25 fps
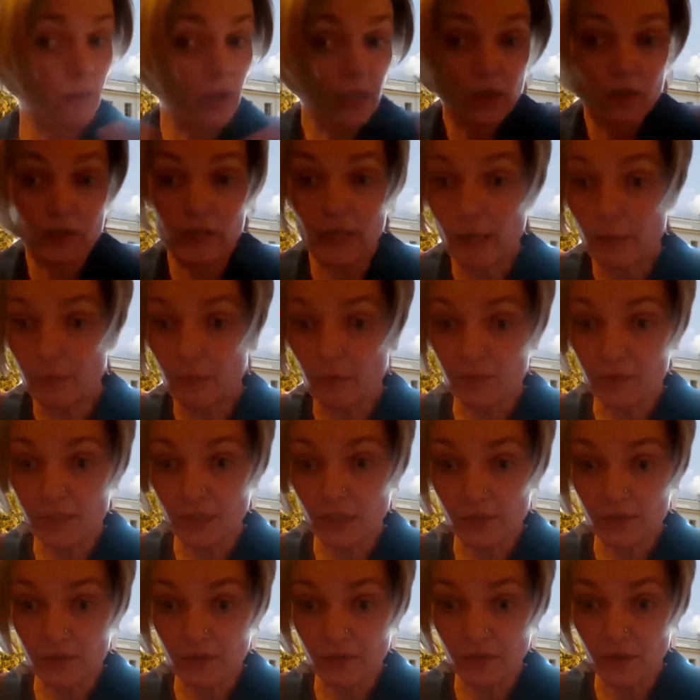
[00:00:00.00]
they could name
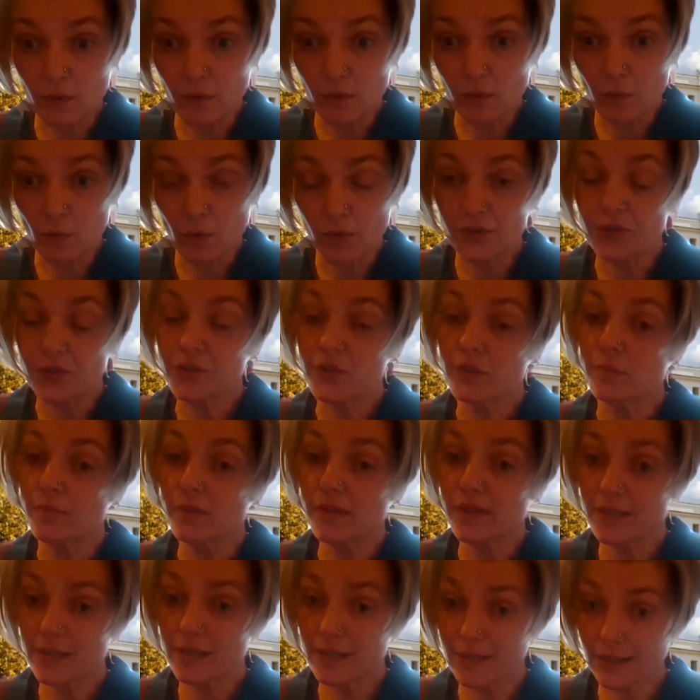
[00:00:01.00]
themselves if they wanted to but
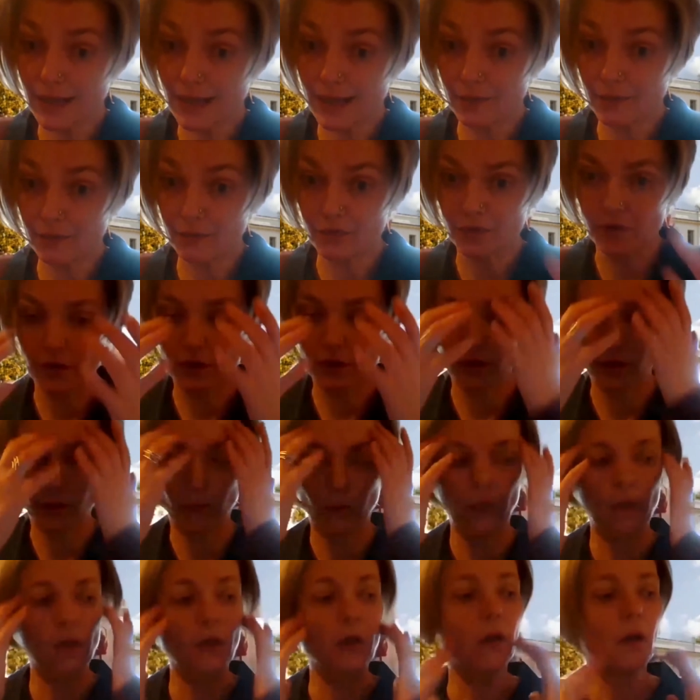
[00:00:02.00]
they didn't have to
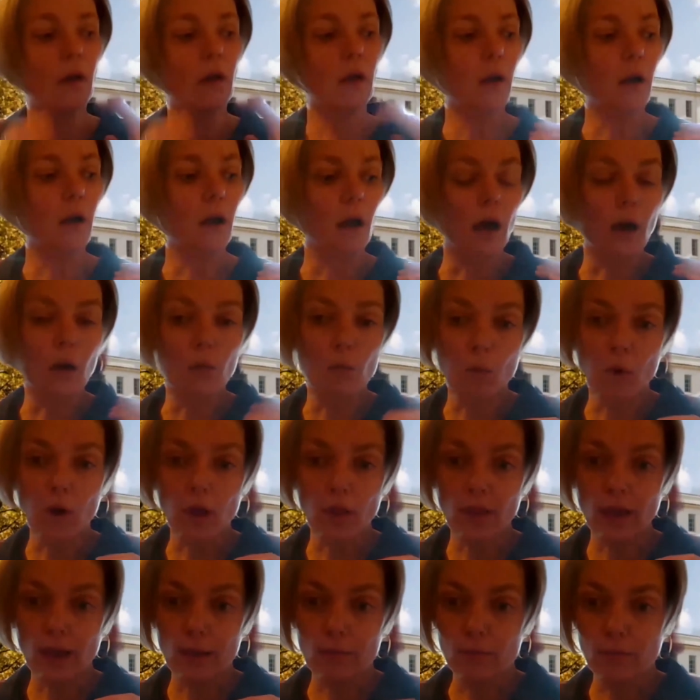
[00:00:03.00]
and
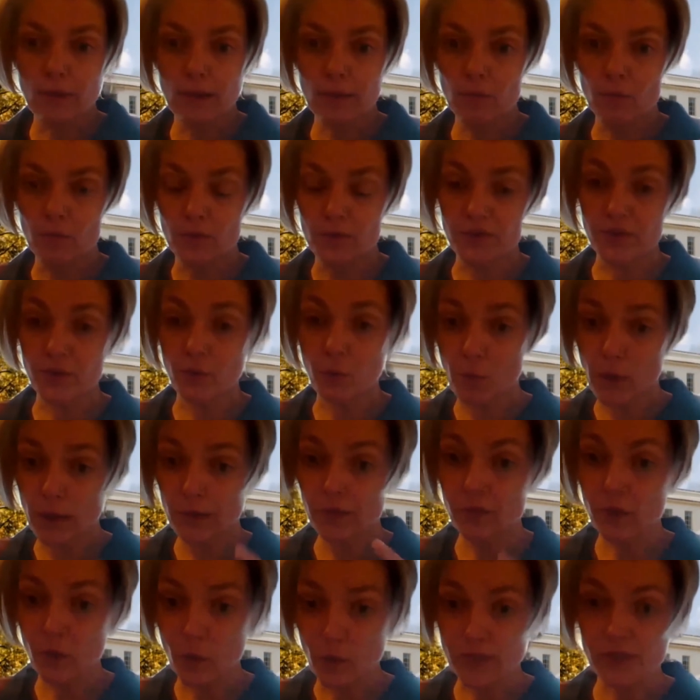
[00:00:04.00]
what that meant was that
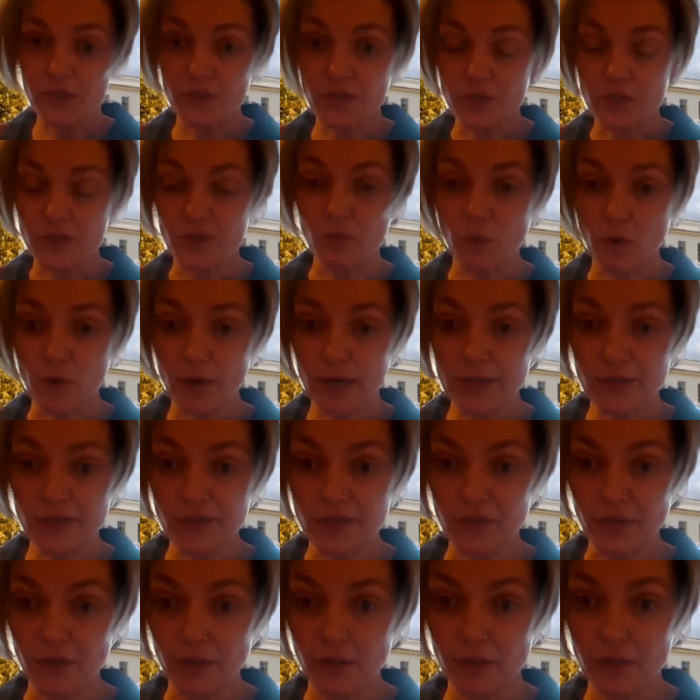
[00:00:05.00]
when the questions were
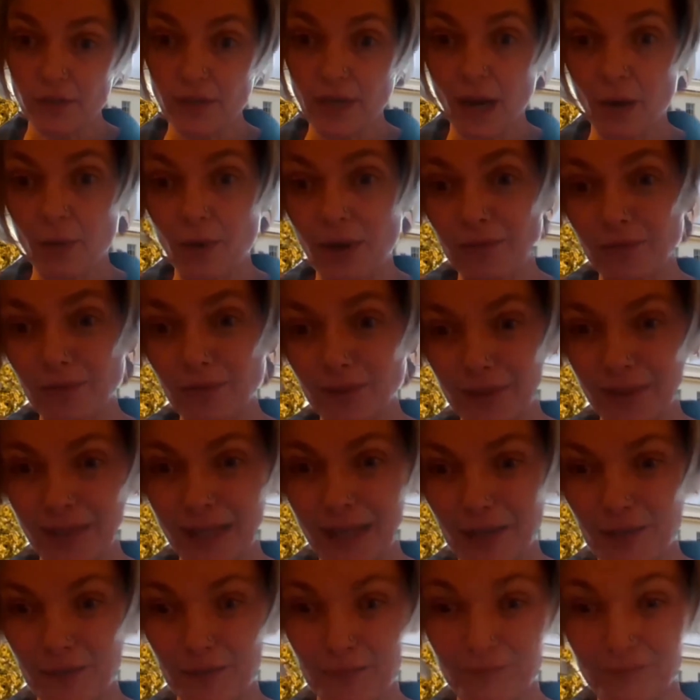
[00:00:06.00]
answered however
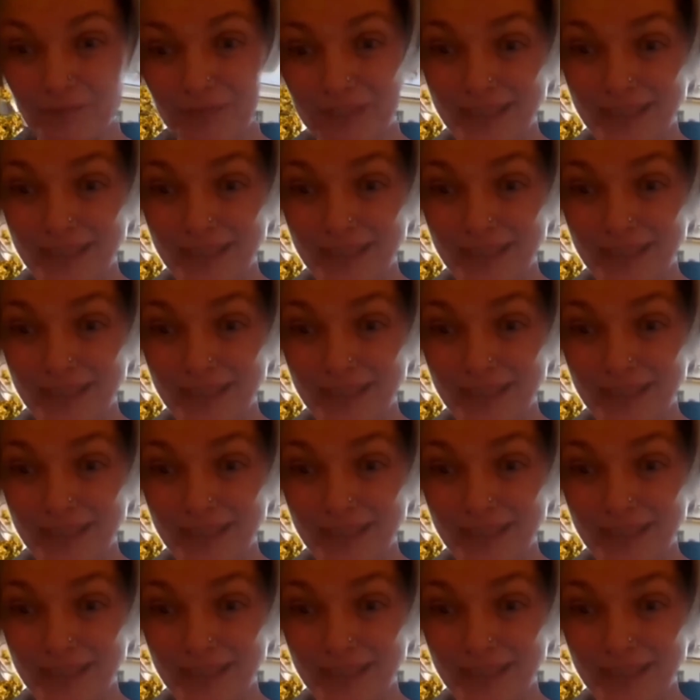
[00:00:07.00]
kind of